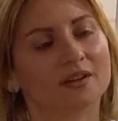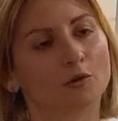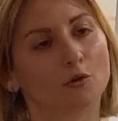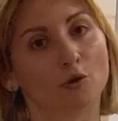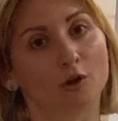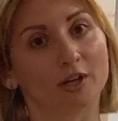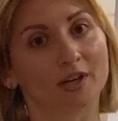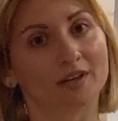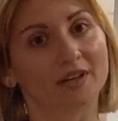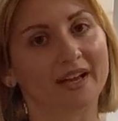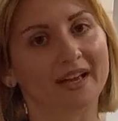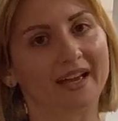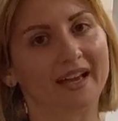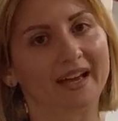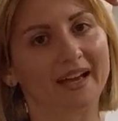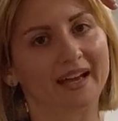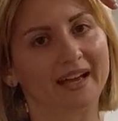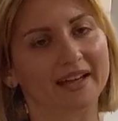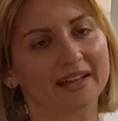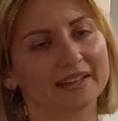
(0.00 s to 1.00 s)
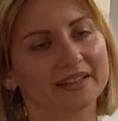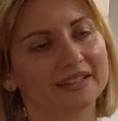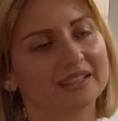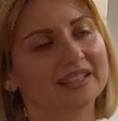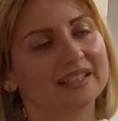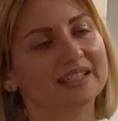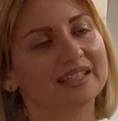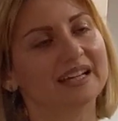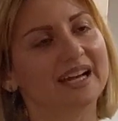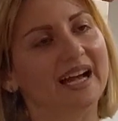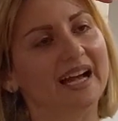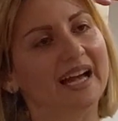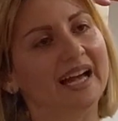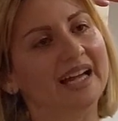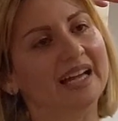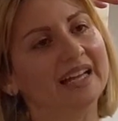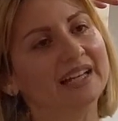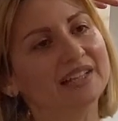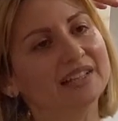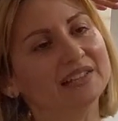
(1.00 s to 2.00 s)
or head.
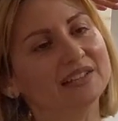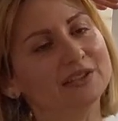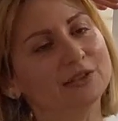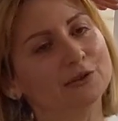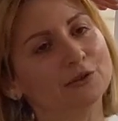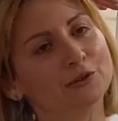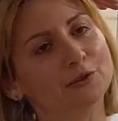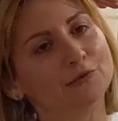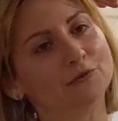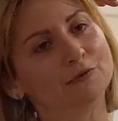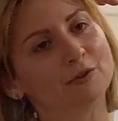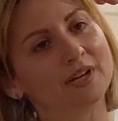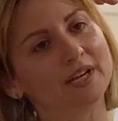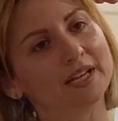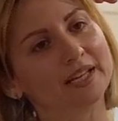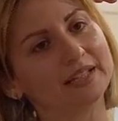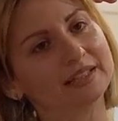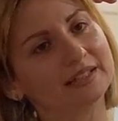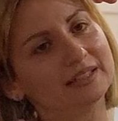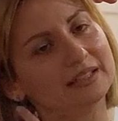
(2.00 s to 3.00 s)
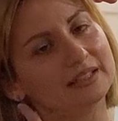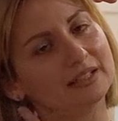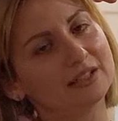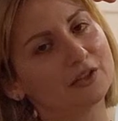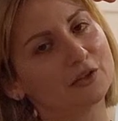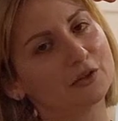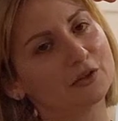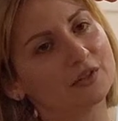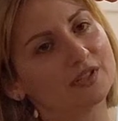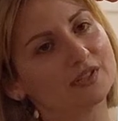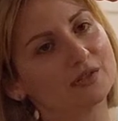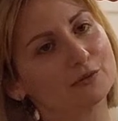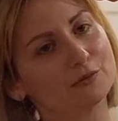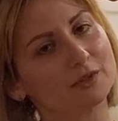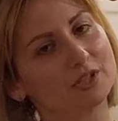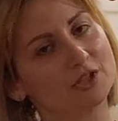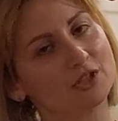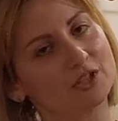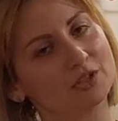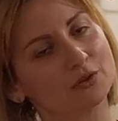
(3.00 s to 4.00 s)
And your right ear is
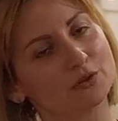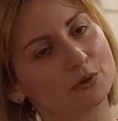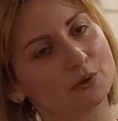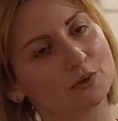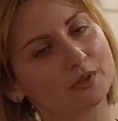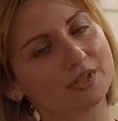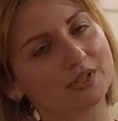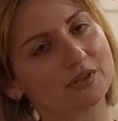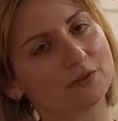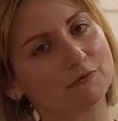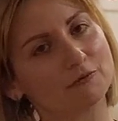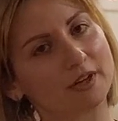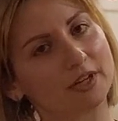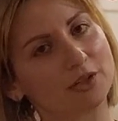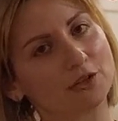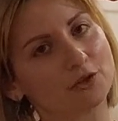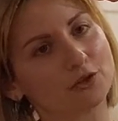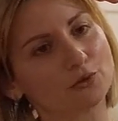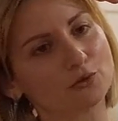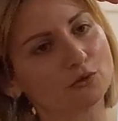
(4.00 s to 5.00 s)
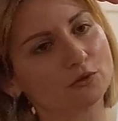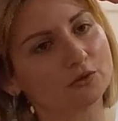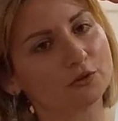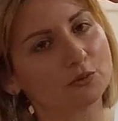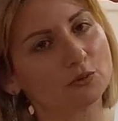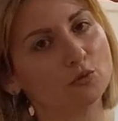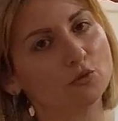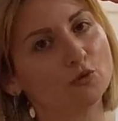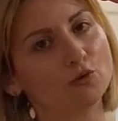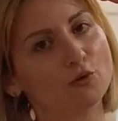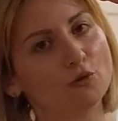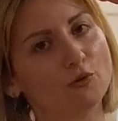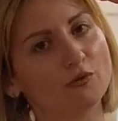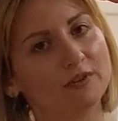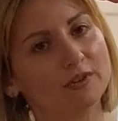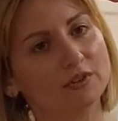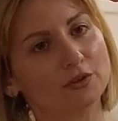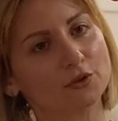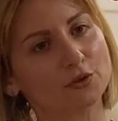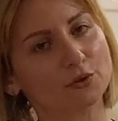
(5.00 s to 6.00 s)
reaching towards the right shoulder,
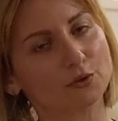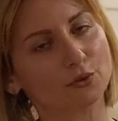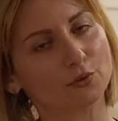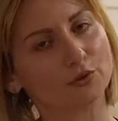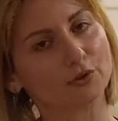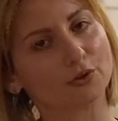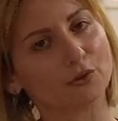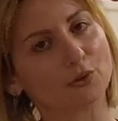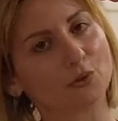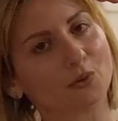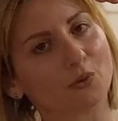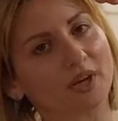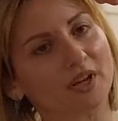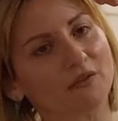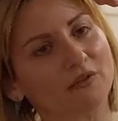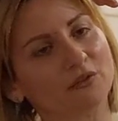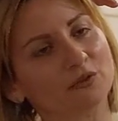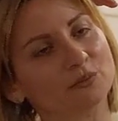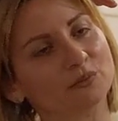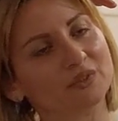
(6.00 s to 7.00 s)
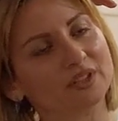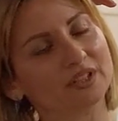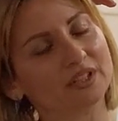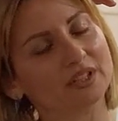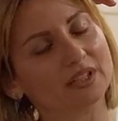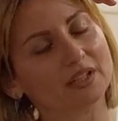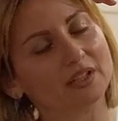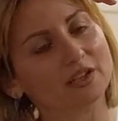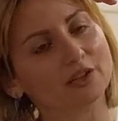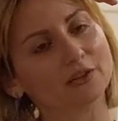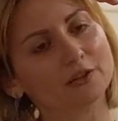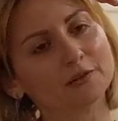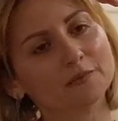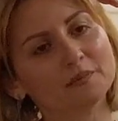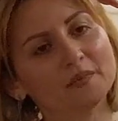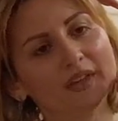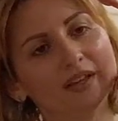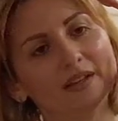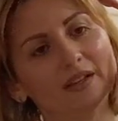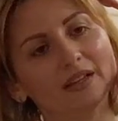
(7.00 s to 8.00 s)
moving the shoulder away from the ear,
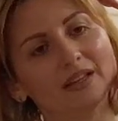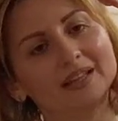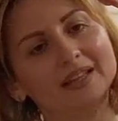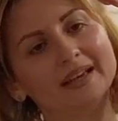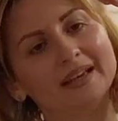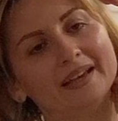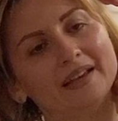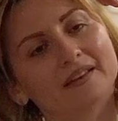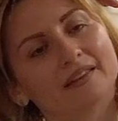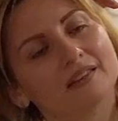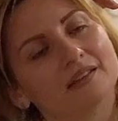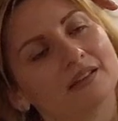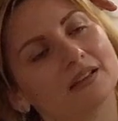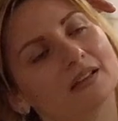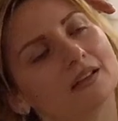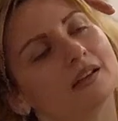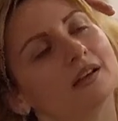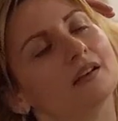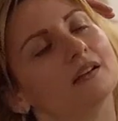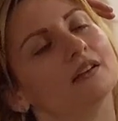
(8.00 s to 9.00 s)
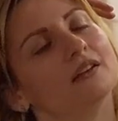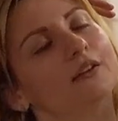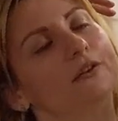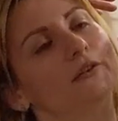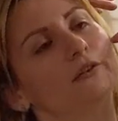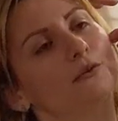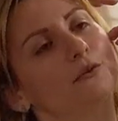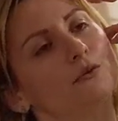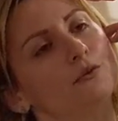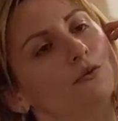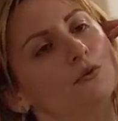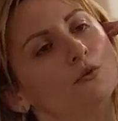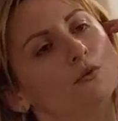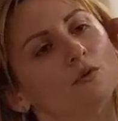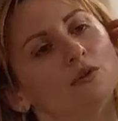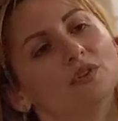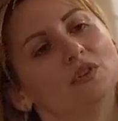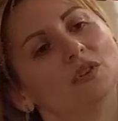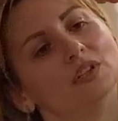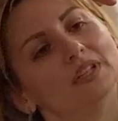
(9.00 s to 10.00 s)
lengthening
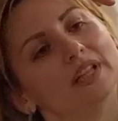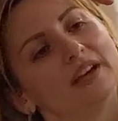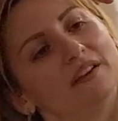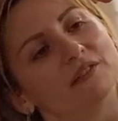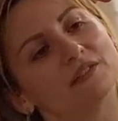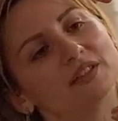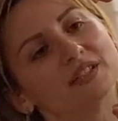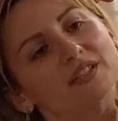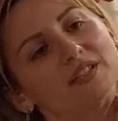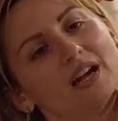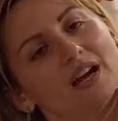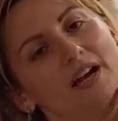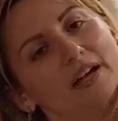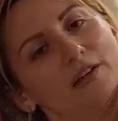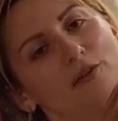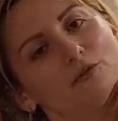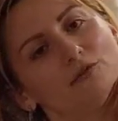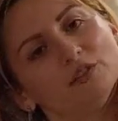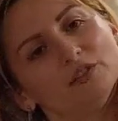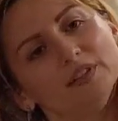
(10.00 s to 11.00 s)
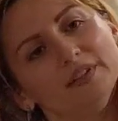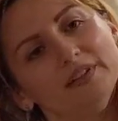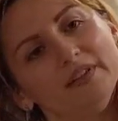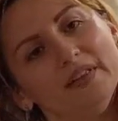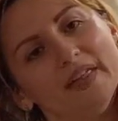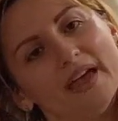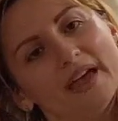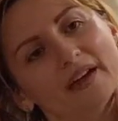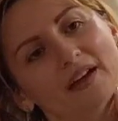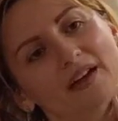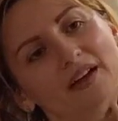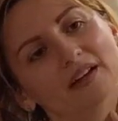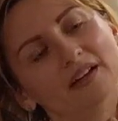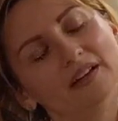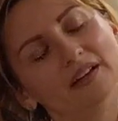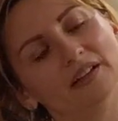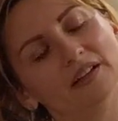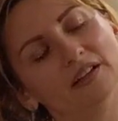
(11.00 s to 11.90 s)
through the left side of the neck,